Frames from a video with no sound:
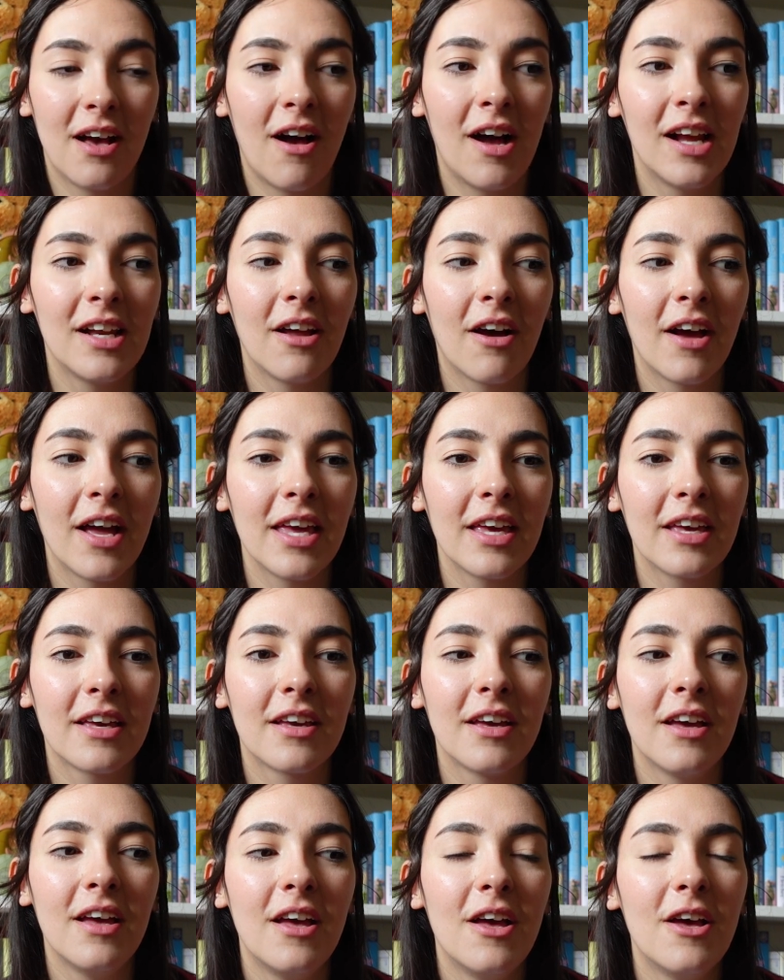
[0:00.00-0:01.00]
I
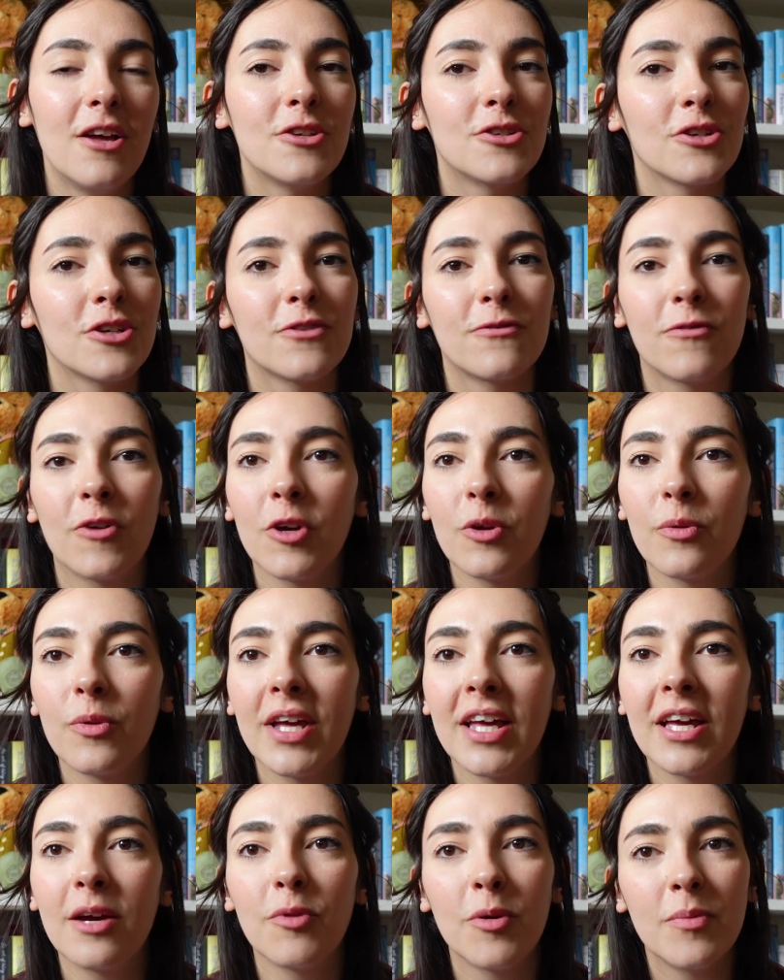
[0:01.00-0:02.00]
like just
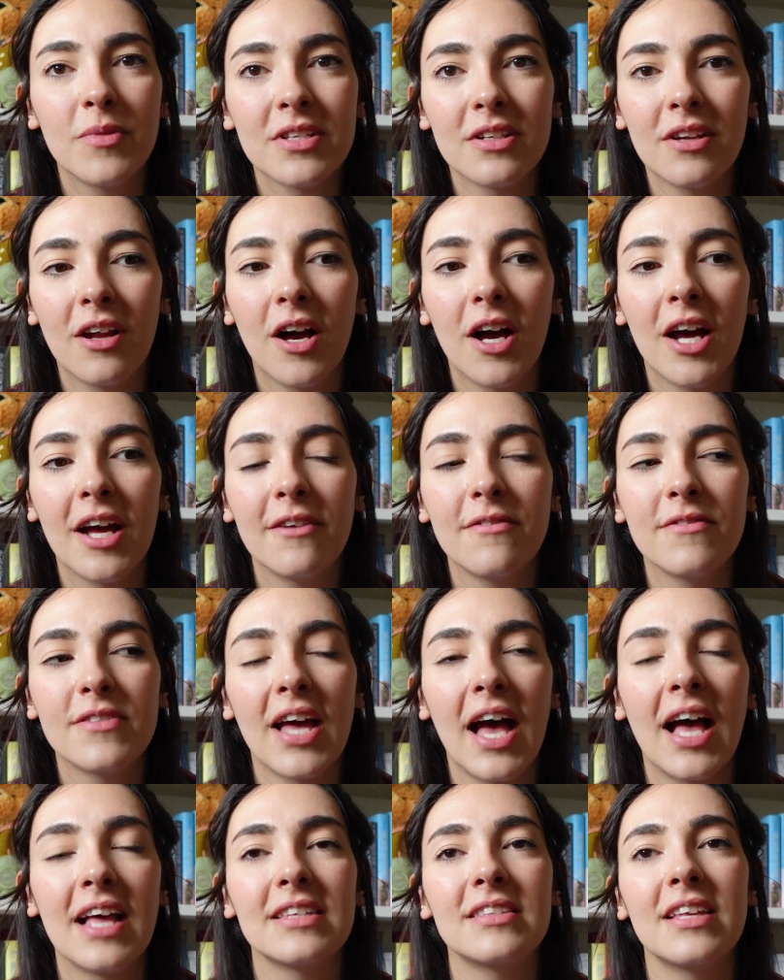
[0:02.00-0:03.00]
following women's lives
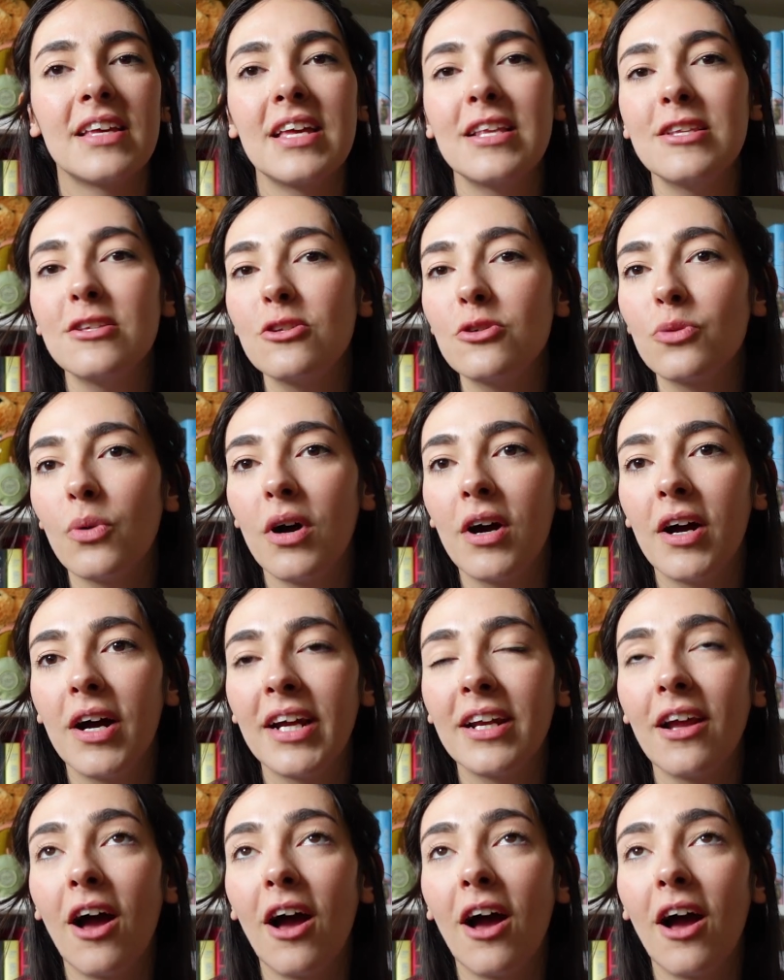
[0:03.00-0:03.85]
as they intertwine.